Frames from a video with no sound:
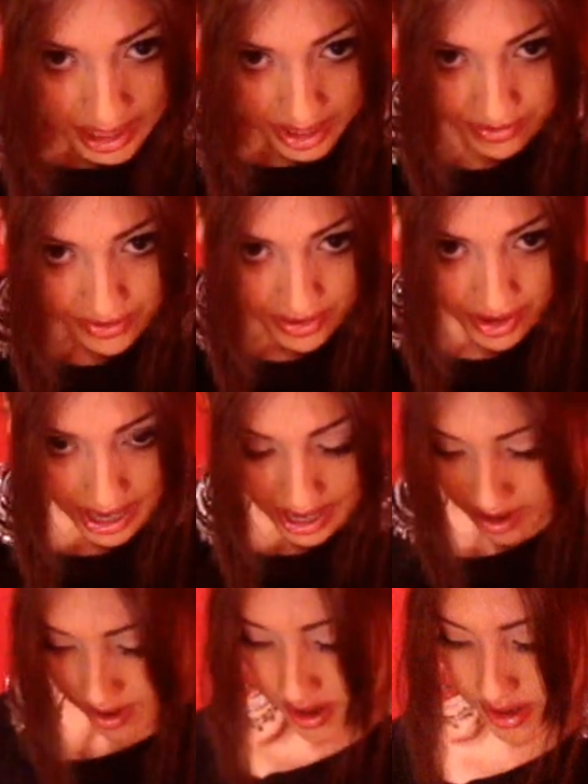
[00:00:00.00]
If your
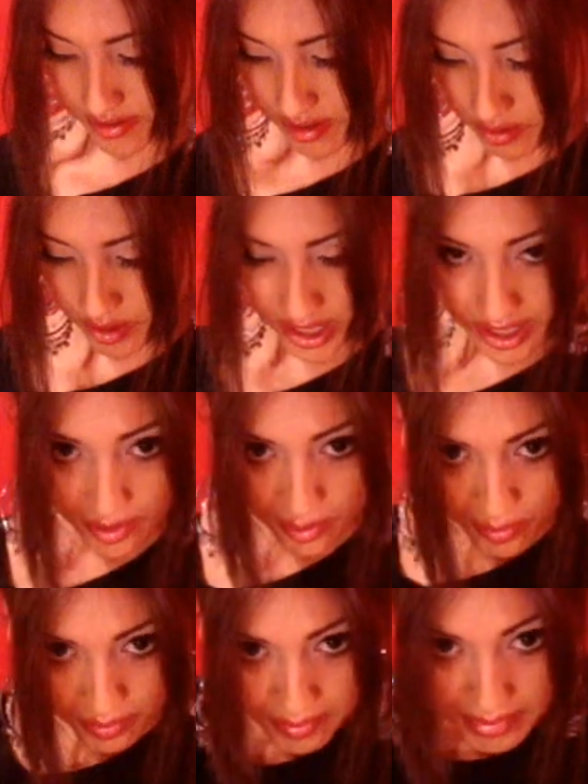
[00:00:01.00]
hair is already
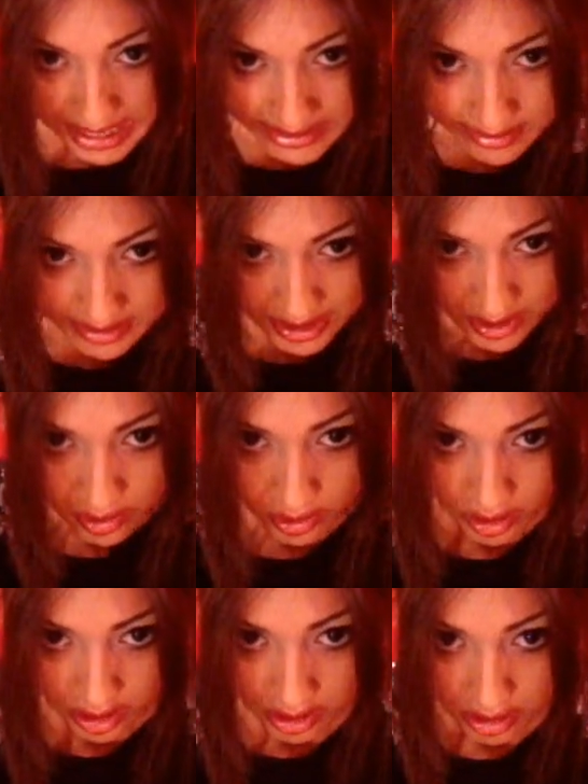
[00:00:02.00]
messy
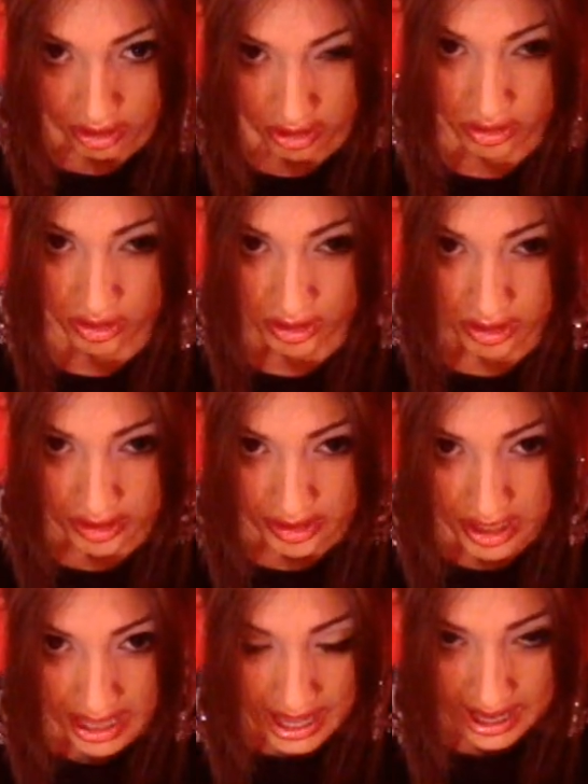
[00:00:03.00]
or curled,
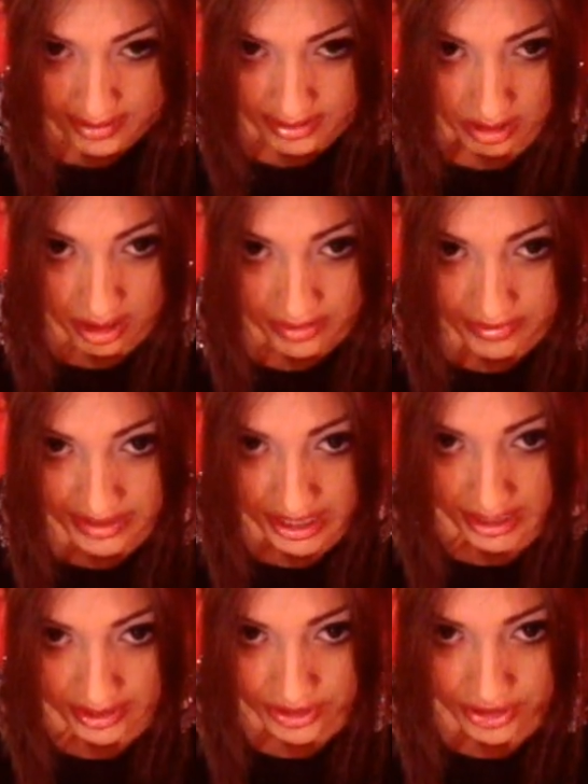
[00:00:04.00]
has a lot of
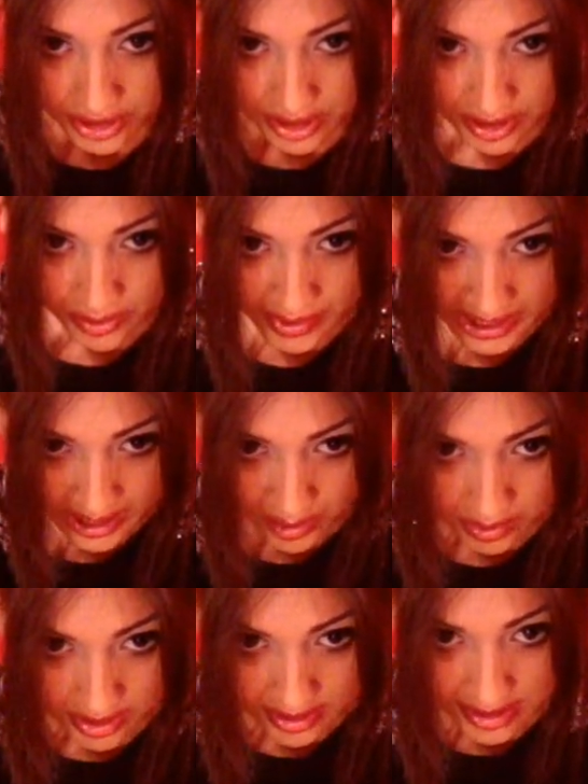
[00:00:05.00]
texture to begin
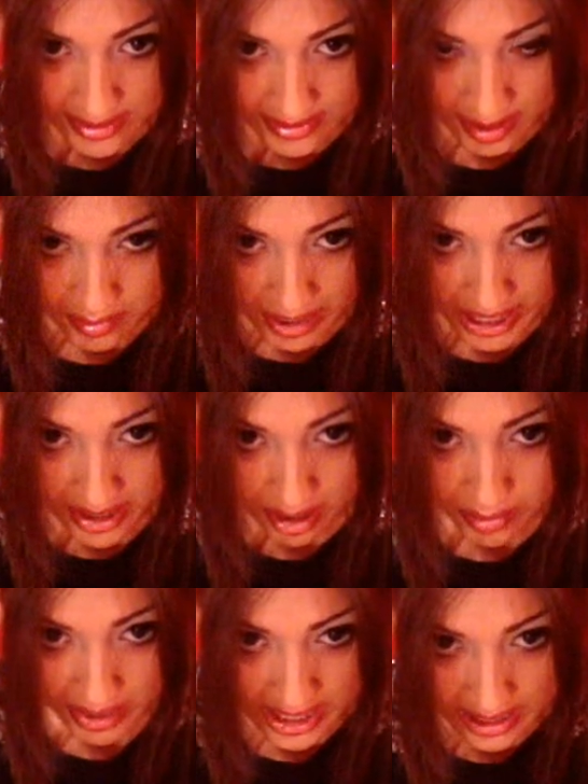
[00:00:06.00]
with, teasing might
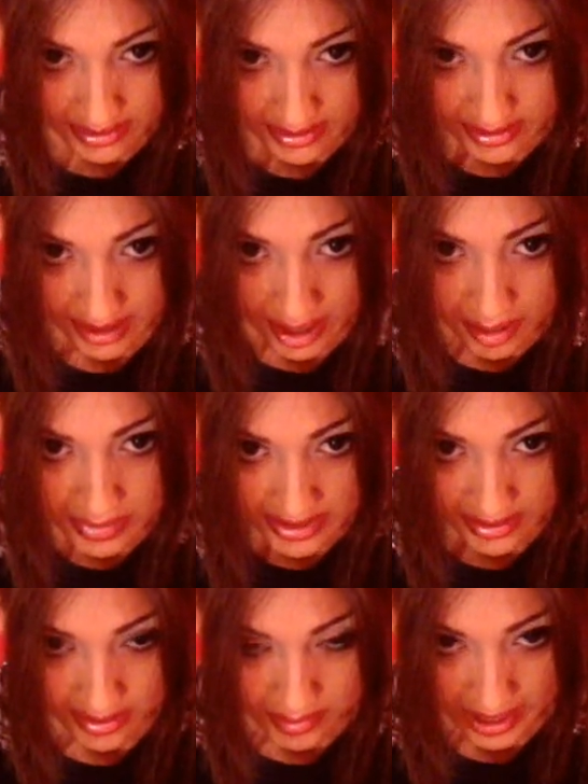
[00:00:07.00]
not be necessary, but
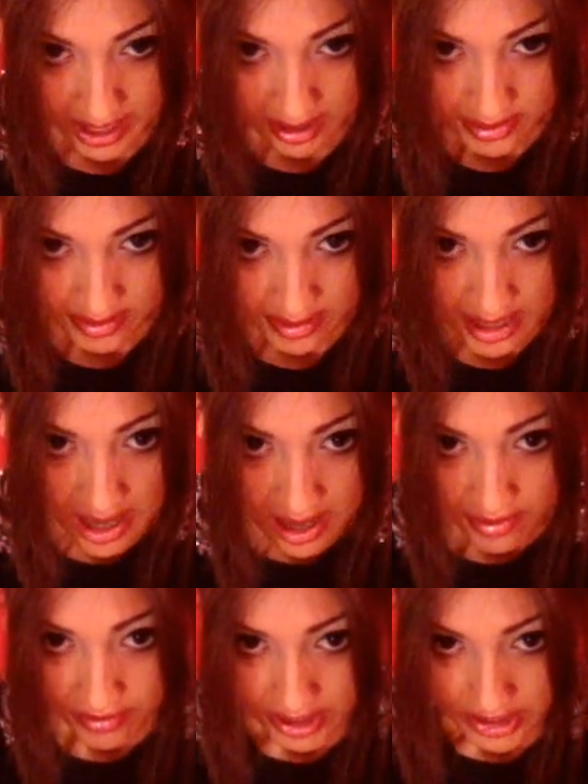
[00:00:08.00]
since my hair is
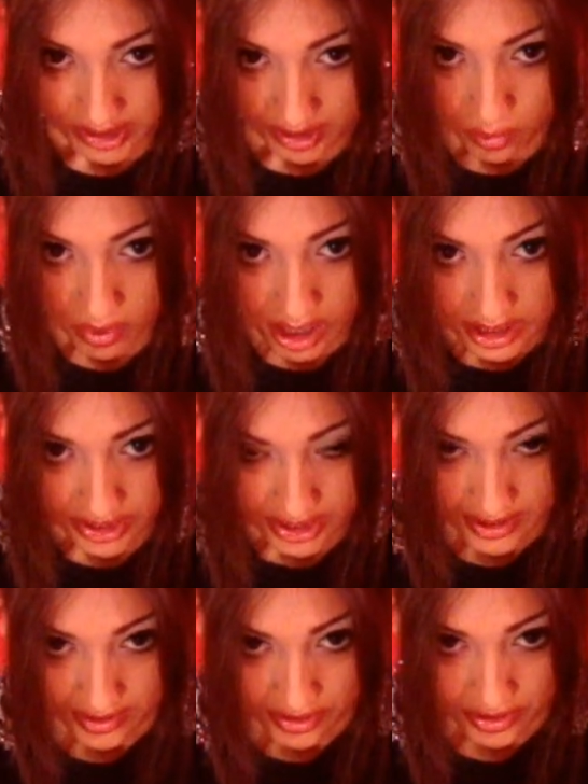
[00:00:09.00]
freshly washed
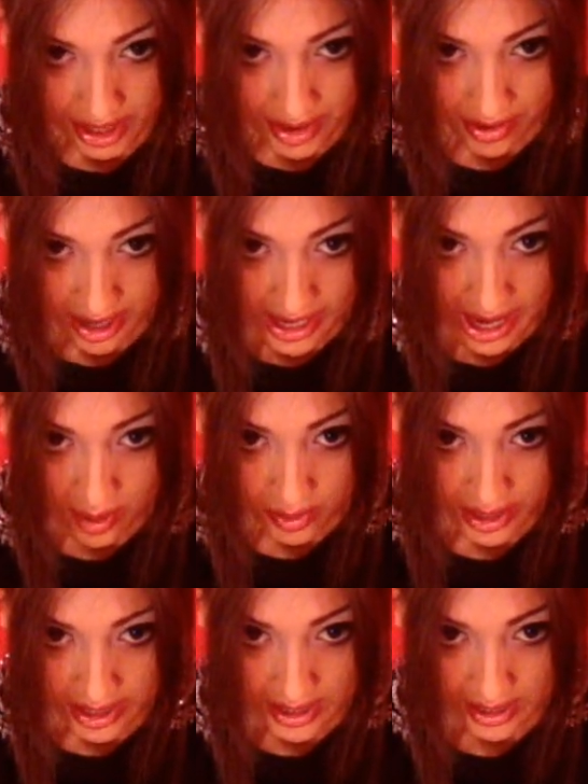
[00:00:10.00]
and straight right now,
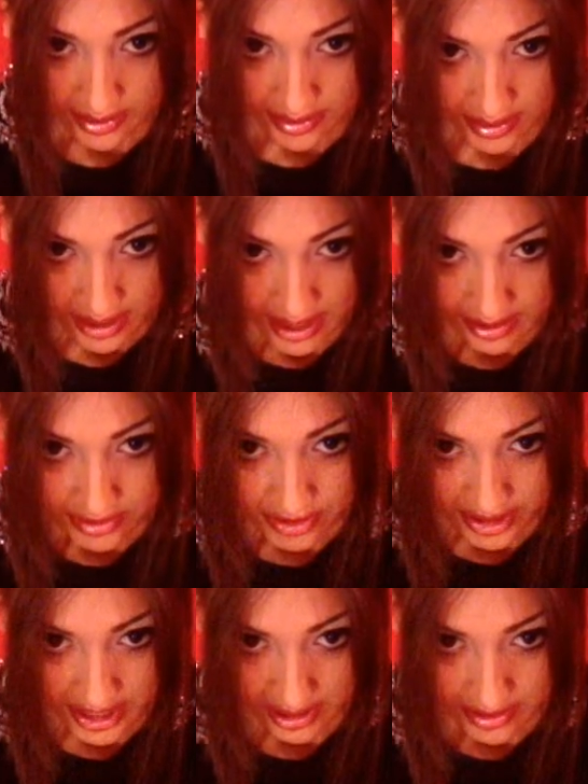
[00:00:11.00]
it needs the extra
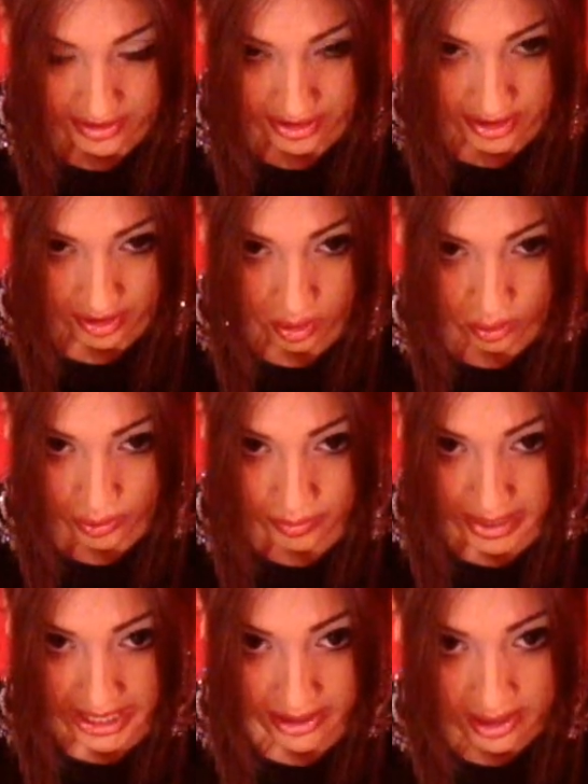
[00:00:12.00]
texture to hold
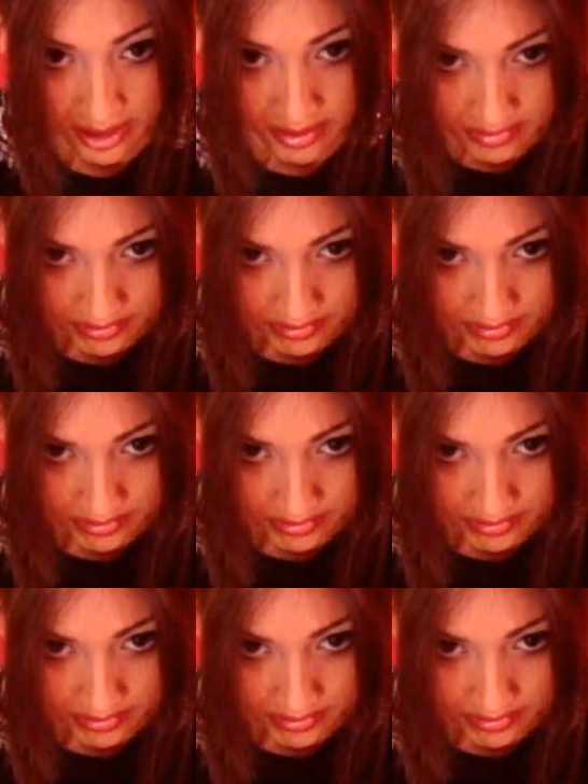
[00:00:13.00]
better.